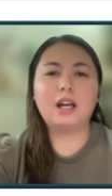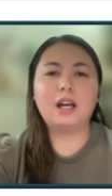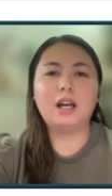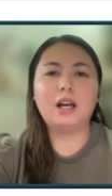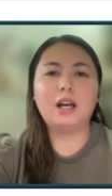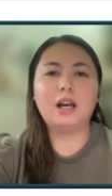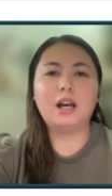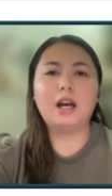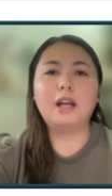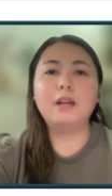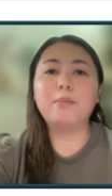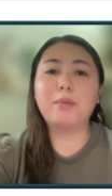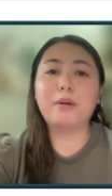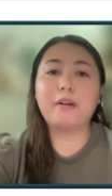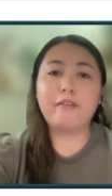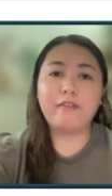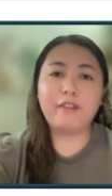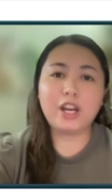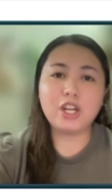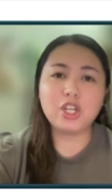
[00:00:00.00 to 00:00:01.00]
uh,
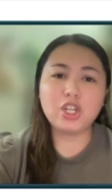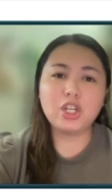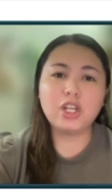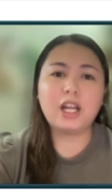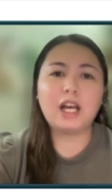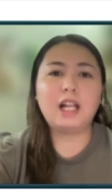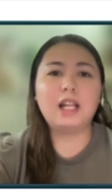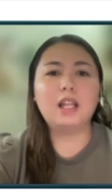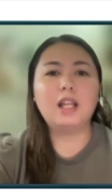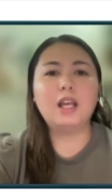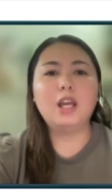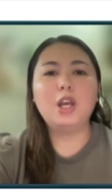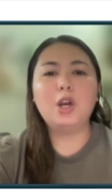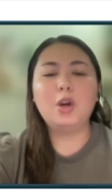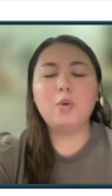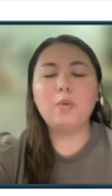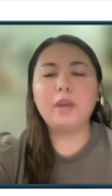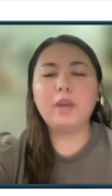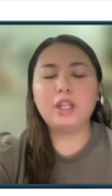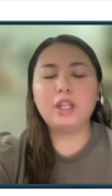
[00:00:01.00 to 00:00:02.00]
unprofessional,
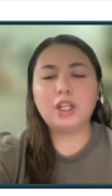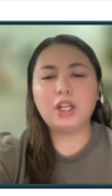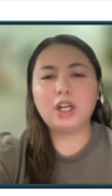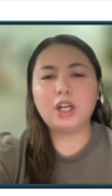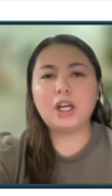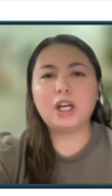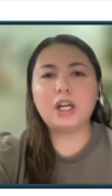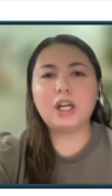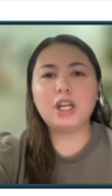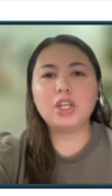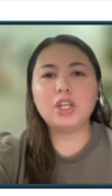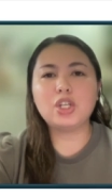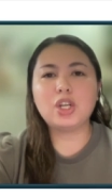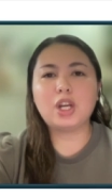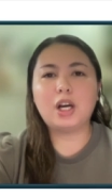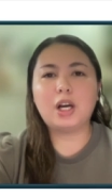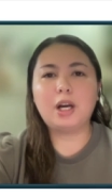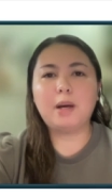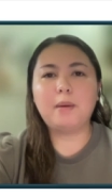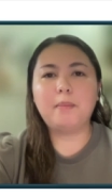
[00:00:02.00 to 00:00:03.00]
we encourage
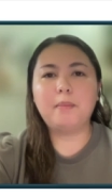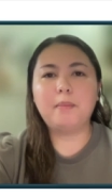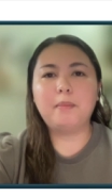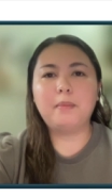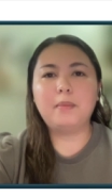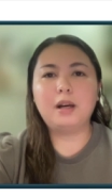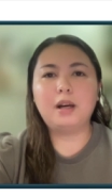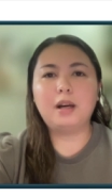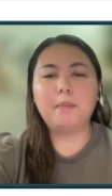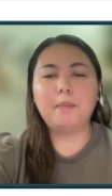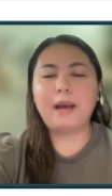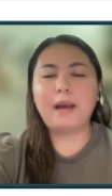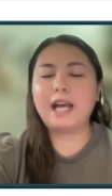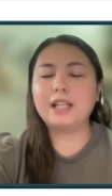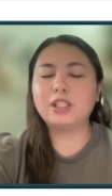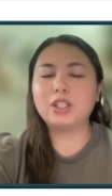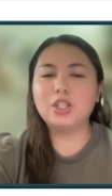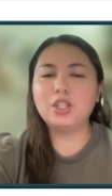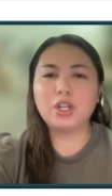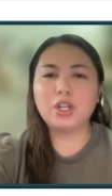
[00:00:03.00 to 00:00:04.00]
um, uh,
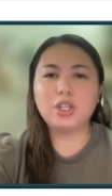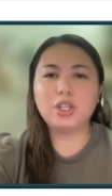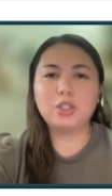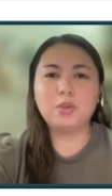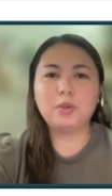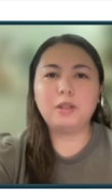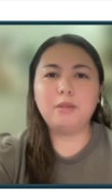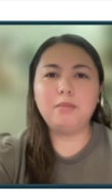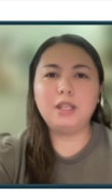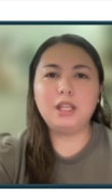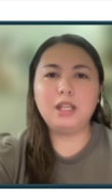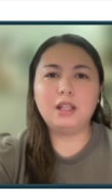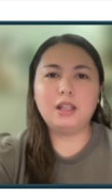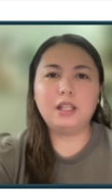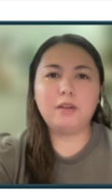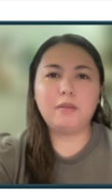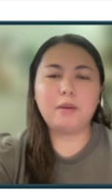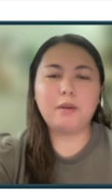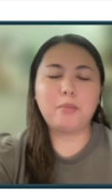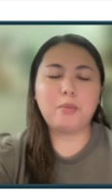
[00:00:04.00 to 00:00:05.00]
passengers to immediately
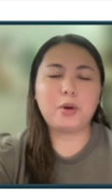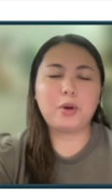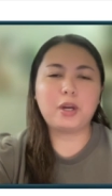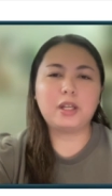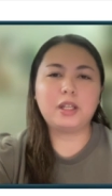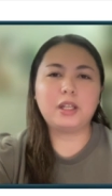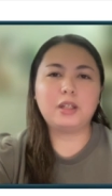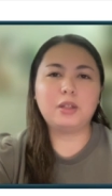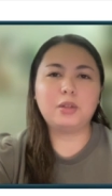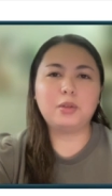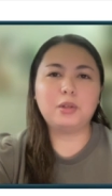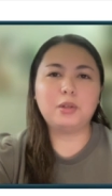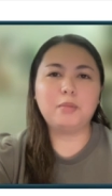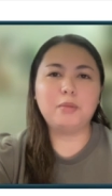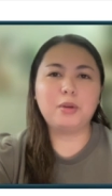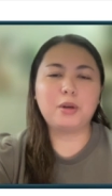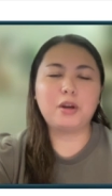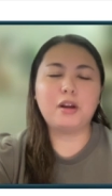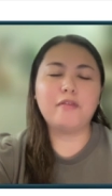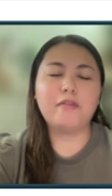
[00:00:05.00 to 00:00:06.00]
report it to the
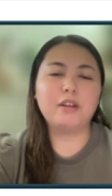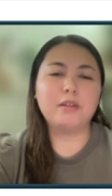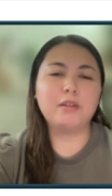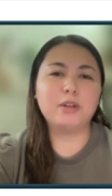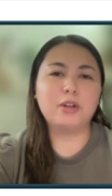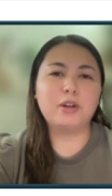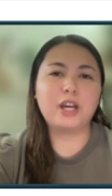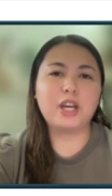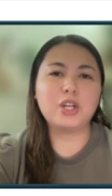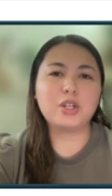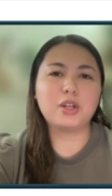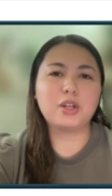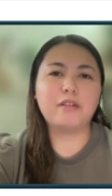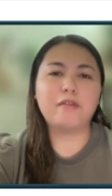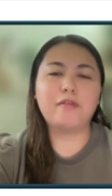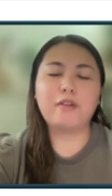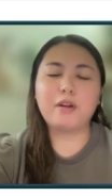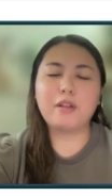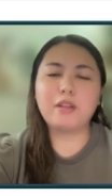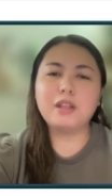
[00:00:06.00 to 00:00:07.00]
Bureau of Immigration.
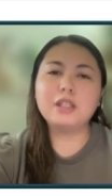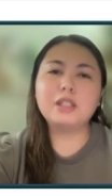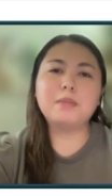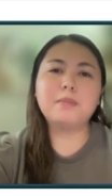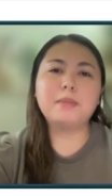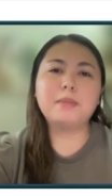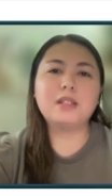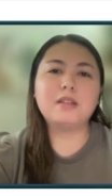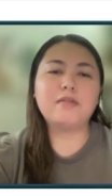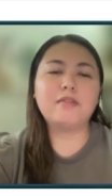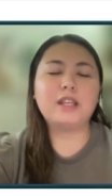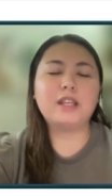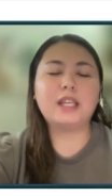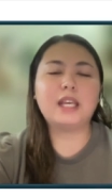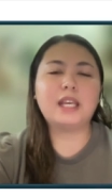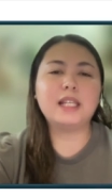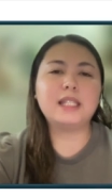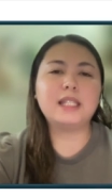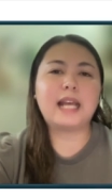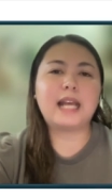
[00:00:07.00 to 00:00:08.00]
For this specific
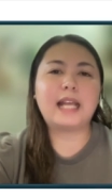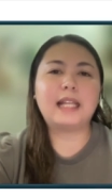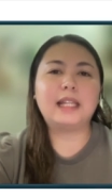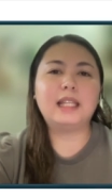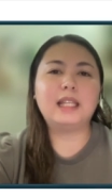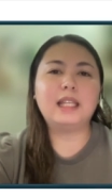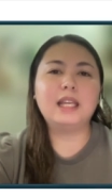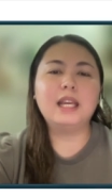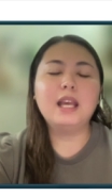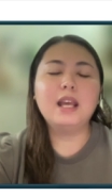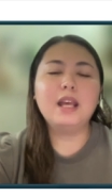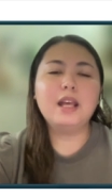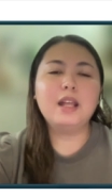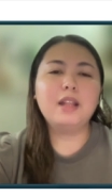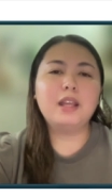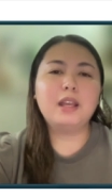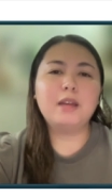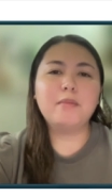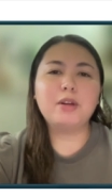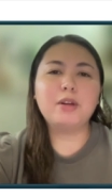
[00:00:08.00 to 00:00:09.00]
case, Stanley,
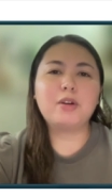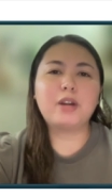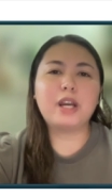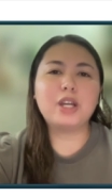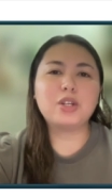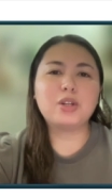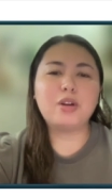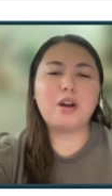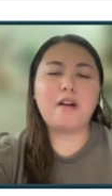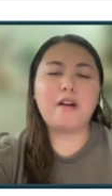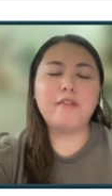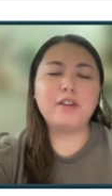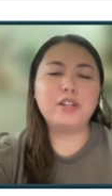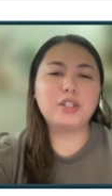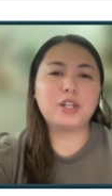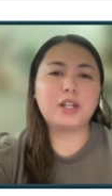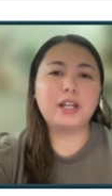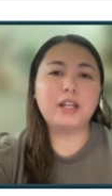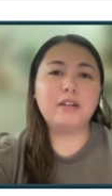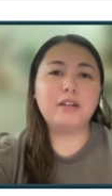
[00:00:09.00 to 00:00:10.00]
the immigration
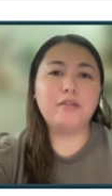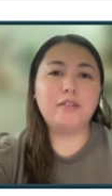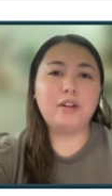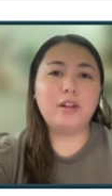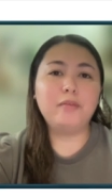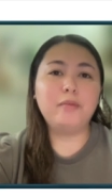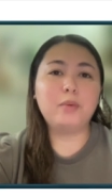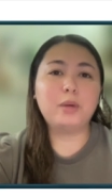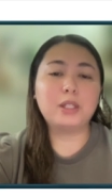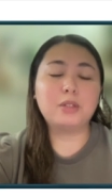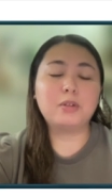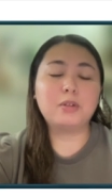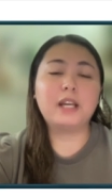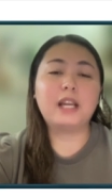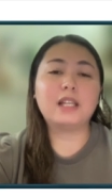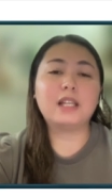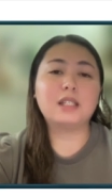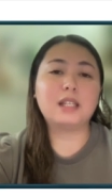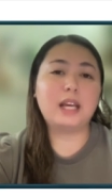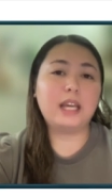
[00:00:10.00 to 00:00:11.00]
officer involved was
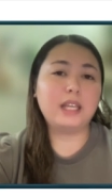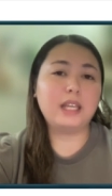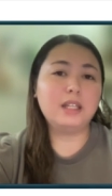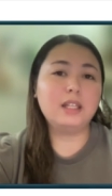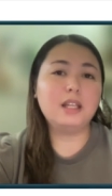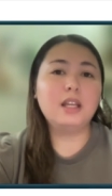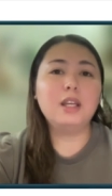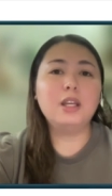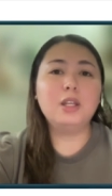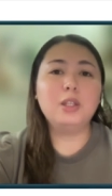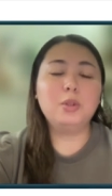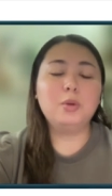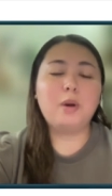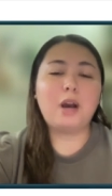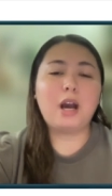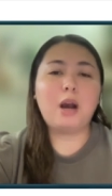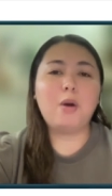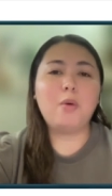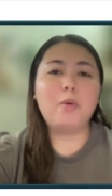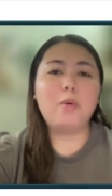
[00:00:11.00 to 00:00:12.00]
reassigned to
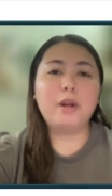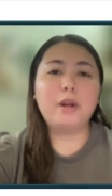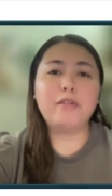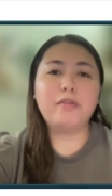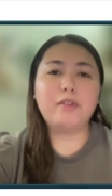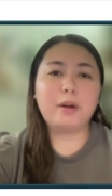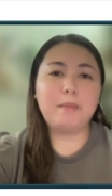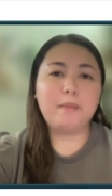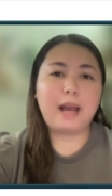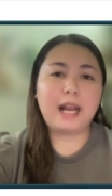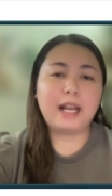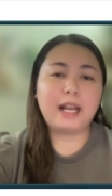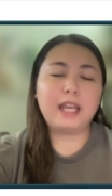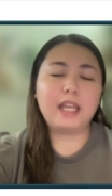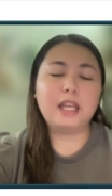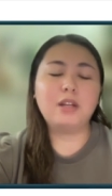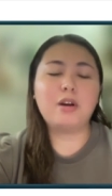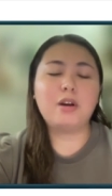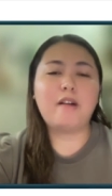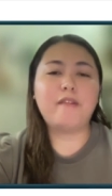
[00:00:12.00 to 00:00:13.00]
uh, one of our back
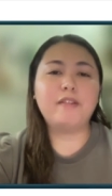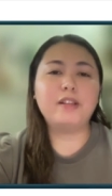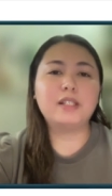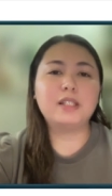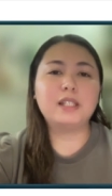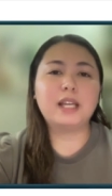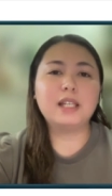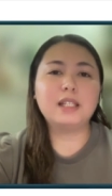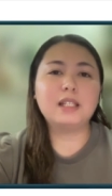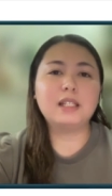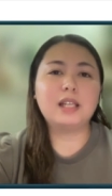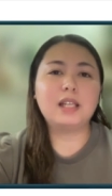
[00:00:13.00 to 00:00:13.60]
end offices.